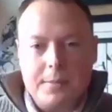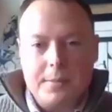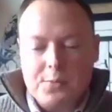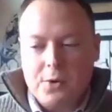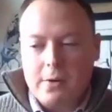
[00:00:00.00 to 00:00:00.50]

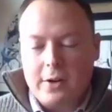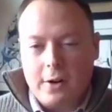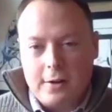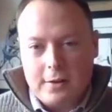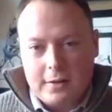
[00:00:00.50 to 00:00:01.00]
It's more of
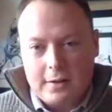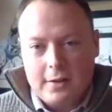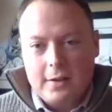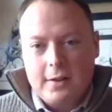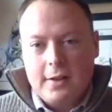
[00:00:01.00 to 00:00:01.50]
an art,
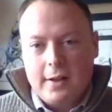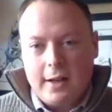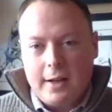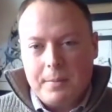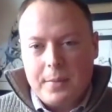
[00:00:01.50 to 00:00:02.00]

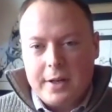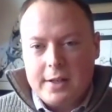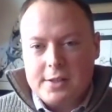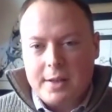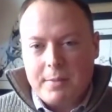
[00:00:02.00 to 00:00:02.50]
but
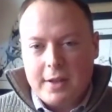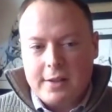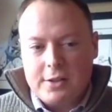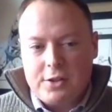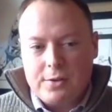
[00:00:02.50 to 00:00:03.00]
it is
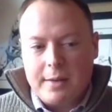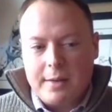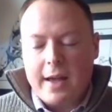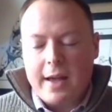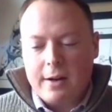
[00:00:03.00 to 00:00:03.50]
something that you
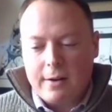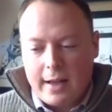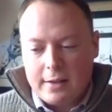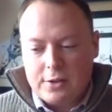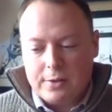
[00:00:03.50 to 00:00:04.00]
get better
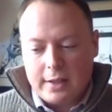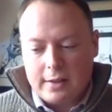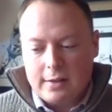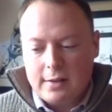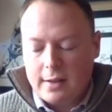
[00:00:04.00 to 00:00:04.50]
at
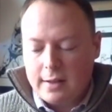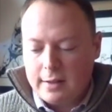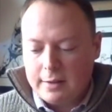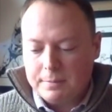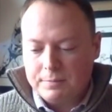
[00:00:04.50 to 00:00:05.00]
doing,
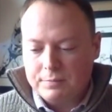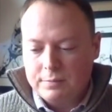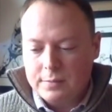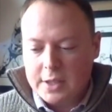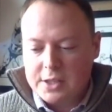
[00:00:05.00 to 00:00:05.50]

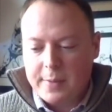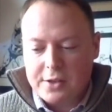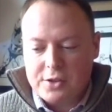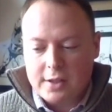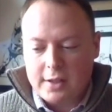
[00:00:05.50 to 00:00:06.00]

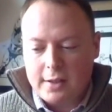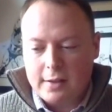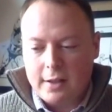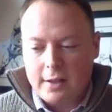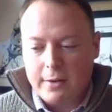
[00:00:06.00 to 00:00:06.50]

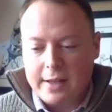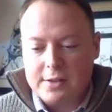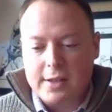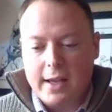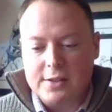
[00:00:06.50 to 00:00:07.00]
especially, you know,
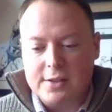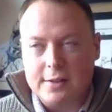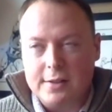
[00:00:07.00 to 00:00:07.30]
as